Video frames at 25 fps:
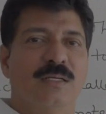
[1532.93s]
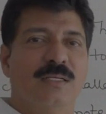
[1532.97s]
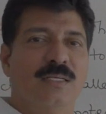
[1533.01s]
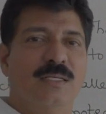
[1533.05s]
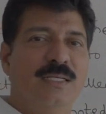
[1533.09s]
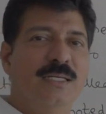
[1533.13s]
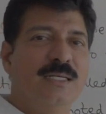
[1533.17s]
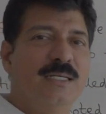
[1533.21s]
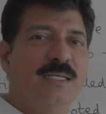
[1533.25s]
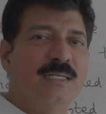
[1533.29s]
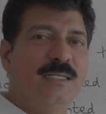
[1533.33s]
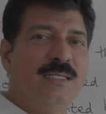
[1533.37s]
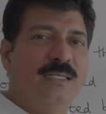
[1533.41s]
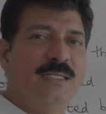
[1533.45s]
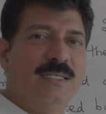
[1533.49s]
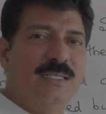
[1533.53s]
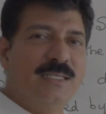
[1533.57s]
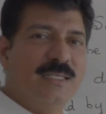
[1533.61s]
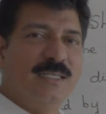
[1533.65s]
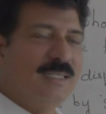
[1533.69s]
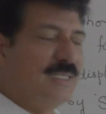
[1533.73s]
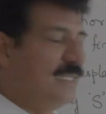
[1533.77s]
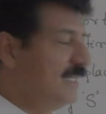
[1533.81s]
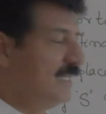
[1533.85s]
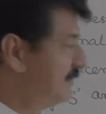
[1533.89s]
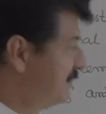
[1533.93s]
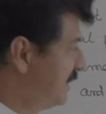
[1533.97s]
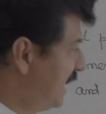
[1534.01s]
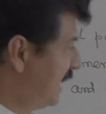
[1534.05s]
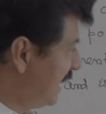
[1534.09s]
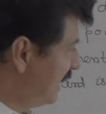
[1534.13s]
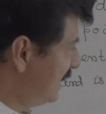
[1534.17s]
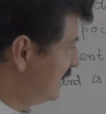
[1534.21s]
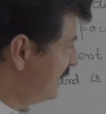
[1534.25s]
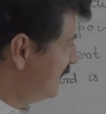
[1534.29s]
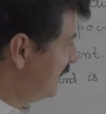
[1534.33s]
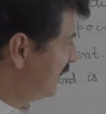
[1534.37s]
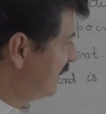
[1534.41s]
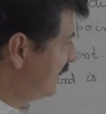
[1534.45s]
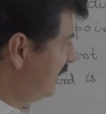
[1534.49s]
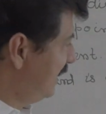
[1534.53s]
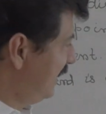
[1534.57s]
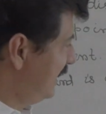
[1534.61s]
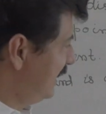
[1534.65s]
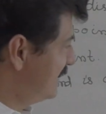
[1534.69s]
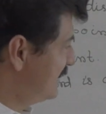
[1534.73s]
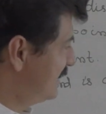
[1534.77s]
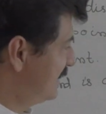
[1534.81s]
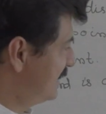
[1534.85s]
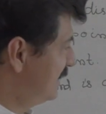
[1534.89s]
Here, if that is the
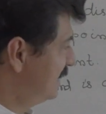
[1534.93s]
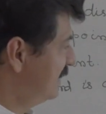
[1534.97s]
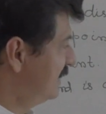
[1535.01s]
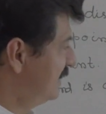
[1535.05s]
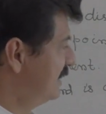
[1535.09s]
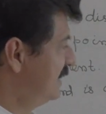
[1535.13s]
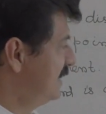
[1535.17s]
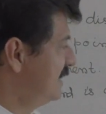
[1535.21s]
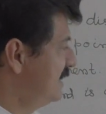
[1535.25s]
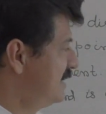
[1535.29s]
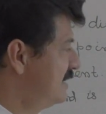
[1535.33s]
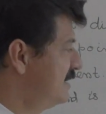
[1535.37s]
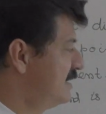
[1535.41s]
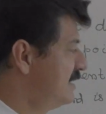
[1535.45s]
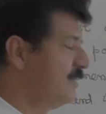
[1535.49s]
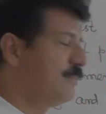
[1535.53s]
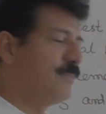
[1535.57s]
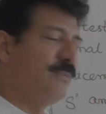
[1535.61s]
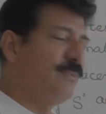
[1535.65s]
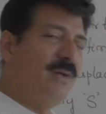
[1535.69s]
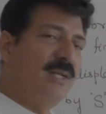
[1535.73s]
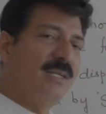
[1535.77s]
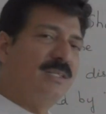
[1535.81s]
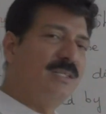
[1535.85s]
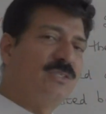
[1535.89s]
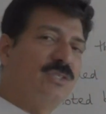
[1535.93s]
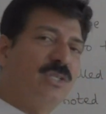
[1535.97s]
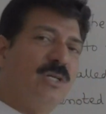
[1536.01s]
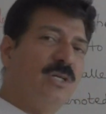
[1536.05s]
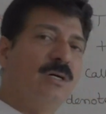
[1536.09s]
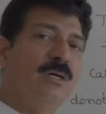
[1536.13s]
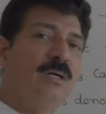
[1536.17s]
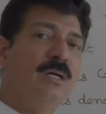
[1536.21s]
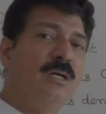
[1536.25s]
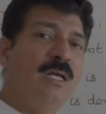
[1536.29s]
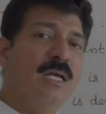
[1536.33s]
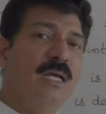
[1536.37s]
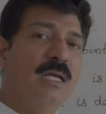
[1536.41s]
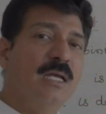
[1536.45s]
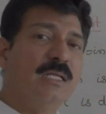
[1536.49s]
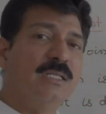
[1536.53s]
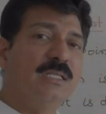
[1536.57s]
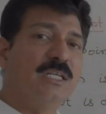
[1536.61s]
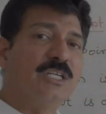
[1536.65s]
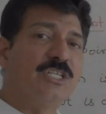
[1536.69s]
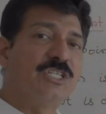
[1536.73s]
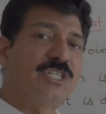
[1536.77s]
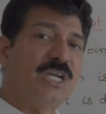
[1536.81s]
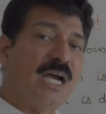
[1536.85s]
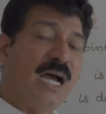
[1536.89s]
case, this is the point. So,
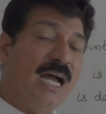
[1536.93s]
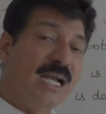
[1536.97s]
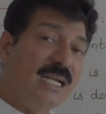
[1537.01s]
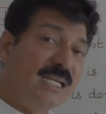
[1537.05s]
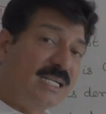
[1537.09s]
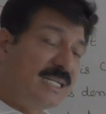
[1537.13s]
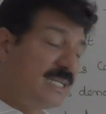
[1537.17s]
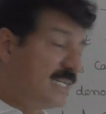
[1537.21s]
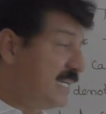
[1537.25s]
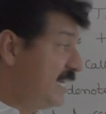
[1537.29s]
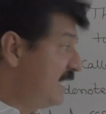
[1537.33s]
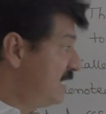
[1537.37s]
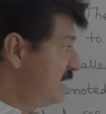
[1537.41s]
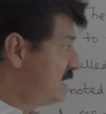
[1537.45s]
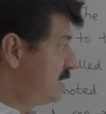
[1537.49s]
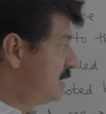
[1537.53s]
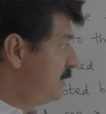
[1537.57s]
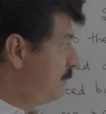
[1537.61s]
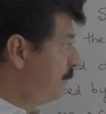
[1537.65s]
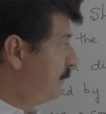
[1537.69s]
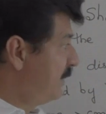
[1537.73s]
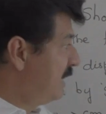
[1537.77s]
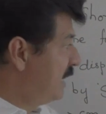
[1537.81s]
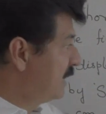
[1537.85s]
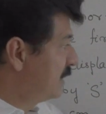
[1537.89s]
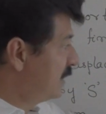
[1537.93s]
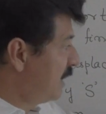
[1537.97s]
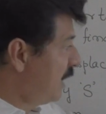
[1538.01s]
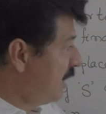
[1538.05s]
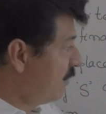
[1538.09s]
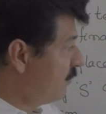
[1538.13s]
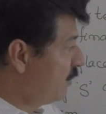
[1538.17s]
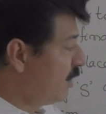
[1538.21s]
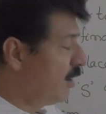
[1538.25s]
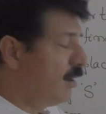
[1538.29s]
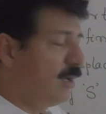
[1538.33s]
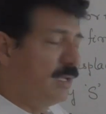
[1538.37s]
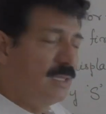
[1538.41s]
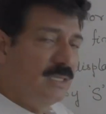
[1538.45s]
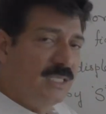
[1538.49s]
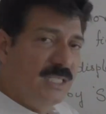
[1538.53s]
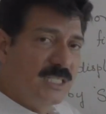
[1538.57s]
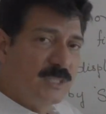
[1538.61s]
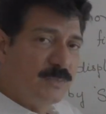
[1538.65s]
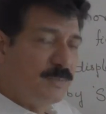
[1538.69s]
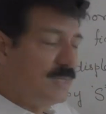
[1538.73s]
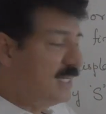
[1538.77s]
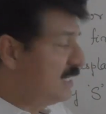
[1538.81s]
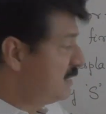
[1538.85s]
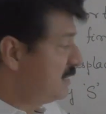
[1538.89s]
the shortest path of all
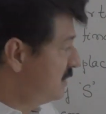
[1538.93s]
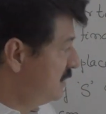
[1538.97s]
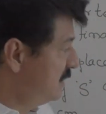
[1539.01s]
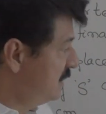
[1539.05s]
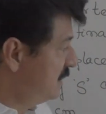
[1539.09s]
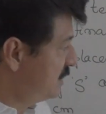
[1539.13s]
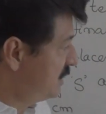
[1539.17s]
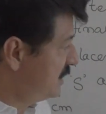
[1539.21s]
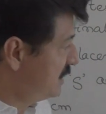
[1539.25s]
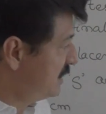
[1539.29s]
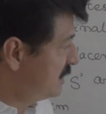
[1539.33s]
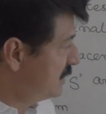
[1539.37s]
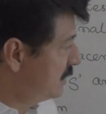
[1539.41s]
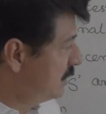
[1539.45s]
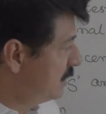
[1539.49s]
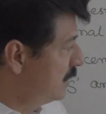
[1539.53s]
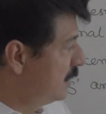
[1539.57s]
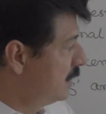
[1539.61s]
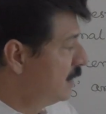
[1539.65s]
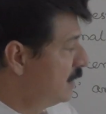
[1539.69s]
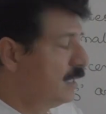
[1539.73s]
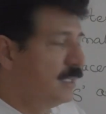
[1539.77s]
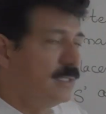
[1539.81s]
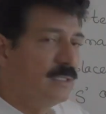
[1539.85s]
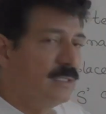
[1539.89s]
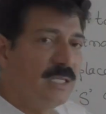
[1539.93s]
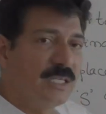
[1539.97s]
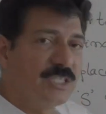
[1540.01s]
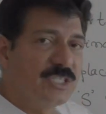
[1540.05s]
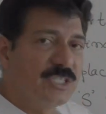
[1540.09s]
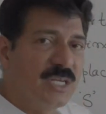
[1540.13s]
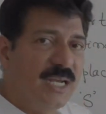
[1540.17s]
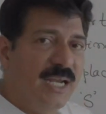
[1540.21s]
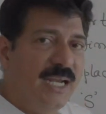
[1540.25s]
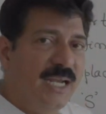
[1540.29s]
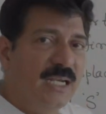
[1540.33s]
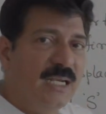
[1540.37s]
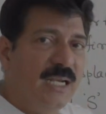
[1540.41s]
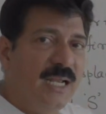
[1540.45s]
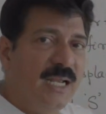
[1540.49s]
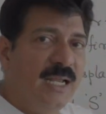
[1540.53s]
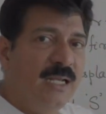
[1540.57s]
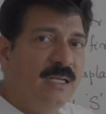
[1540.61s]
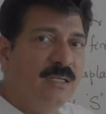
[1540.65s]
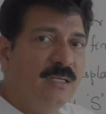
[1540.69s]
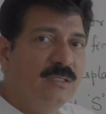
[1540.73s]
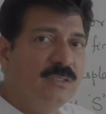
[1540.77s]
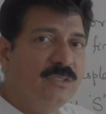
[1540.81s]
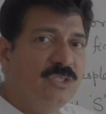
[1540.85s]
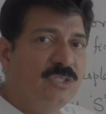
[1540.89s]
these paths, this is the straight
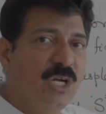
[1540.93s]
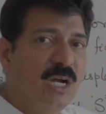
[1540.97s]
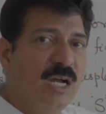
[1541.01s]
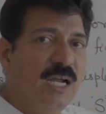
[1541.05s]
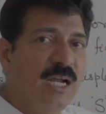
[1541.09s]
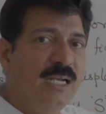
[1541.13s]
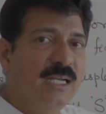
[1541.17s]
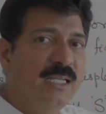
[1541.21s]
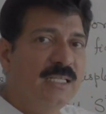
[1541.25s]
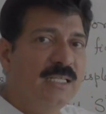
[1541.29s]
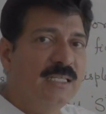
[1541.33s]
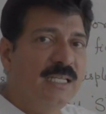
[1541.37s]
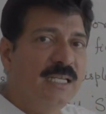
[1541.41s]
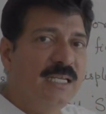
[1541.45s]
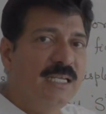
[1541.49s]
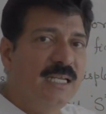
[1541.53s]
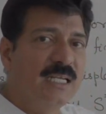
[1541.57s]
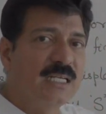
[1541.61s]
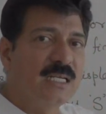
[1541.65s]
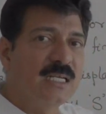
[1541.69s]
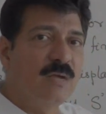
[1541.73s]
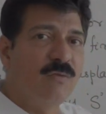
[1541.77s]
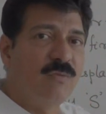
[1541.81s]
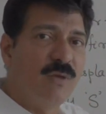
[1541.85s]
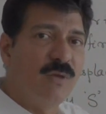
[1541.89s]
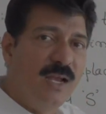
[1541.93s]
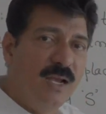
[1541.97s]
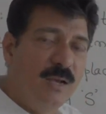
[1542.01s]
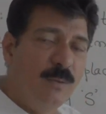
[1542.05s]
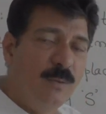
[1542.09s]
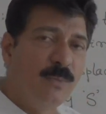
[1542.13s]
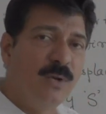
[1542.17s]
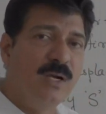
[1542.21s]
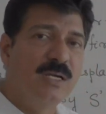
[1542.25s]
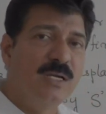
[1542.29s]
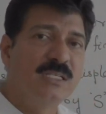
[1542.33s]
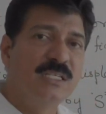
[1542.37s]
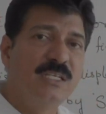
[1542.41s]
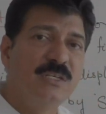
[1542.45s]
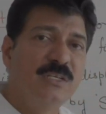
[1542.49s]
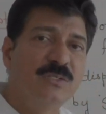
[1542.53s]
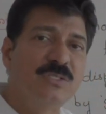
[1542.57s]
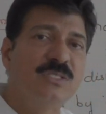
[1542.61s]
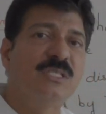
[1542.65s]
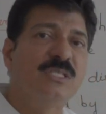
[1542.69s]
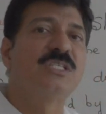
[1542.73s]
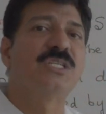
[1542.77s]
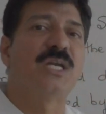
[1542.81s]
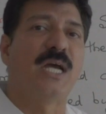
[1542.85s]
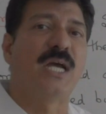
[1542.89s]
line joining the initial and final points
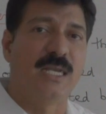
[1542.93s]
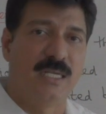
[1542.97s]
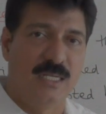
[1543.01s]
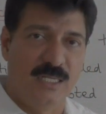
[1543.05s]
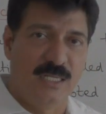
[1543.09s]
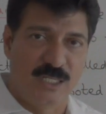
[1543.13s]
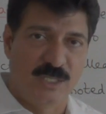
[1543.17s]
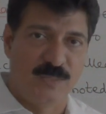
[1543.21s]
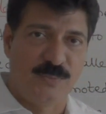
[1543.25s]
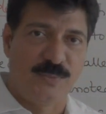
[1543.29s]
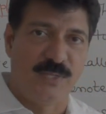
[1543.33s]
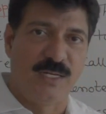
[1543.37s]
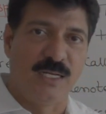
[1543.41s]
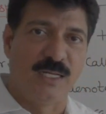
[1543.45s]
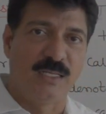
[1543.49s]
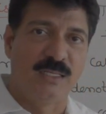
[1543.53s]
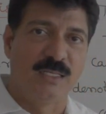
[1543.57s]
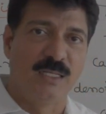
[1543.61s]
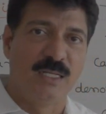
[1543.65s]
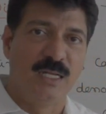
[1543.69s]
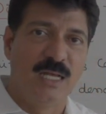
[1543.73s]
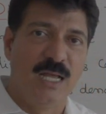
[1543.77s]
gives the shortest path.